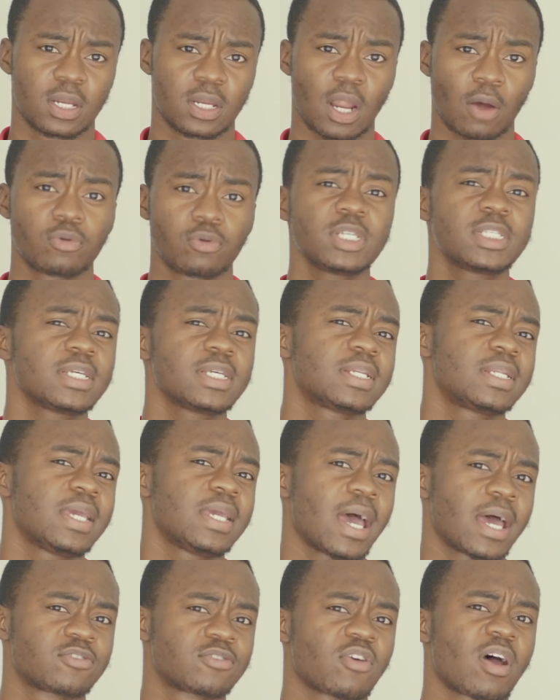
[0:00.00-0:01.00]
Now
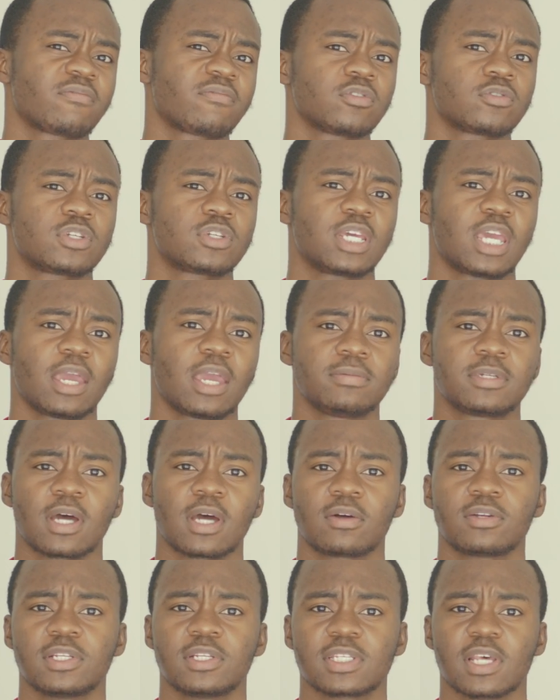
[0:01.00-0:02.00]
recently I traveled to Cape
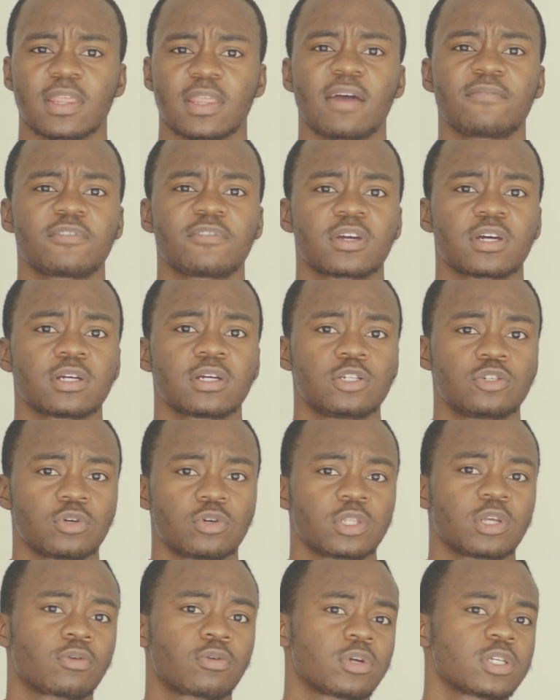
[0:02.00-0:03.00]
Town in South Africa
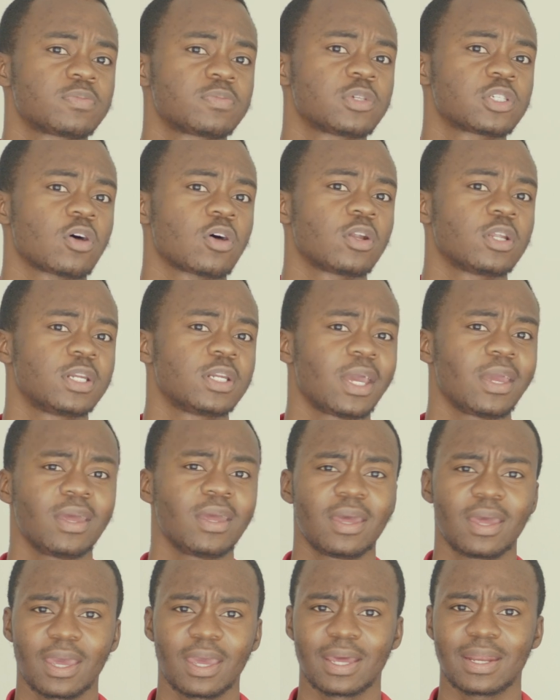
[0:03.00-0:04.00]
during the Christmas holiday
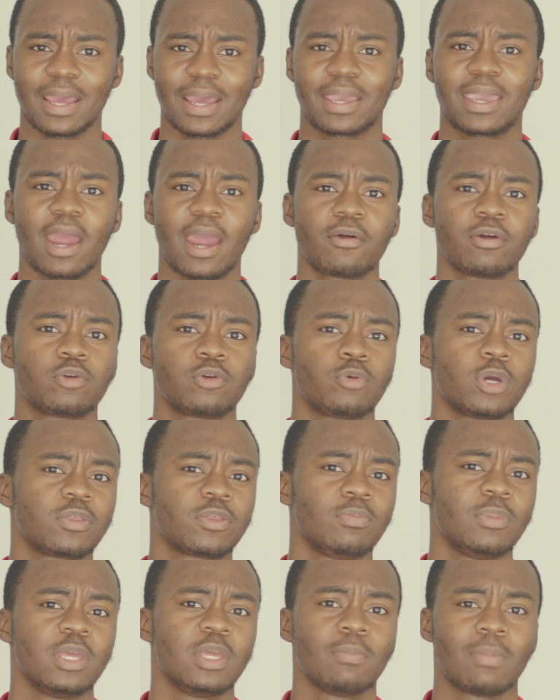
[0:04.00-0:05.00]
and I carried
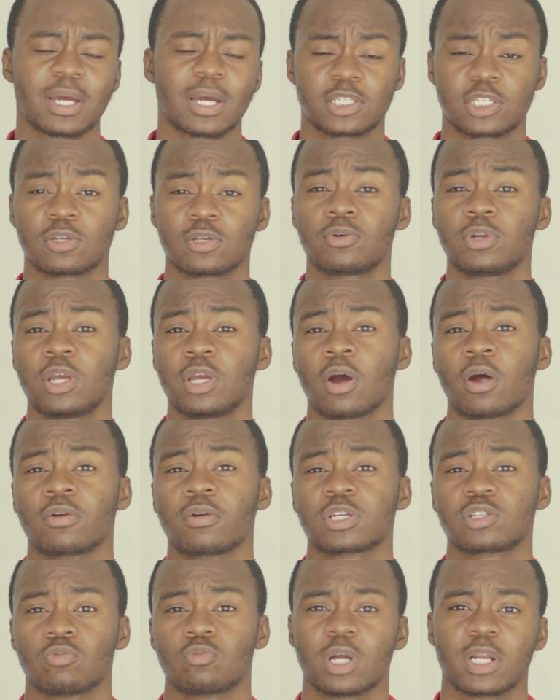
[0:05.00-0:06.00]
with me my Sony
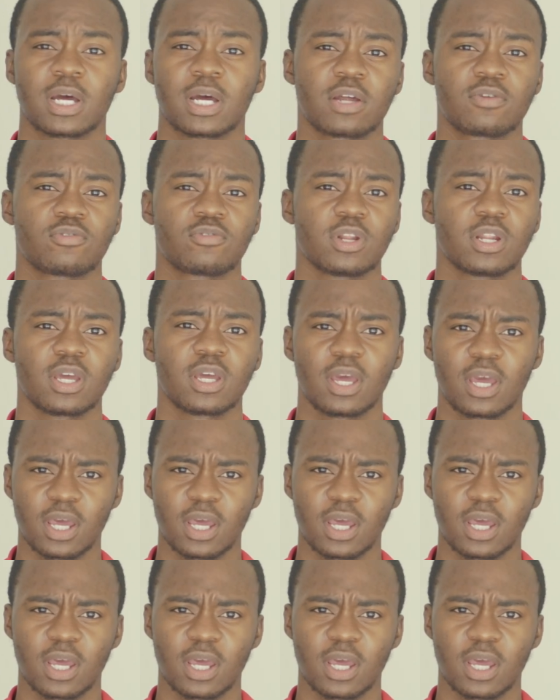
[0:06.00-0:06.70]
RX100.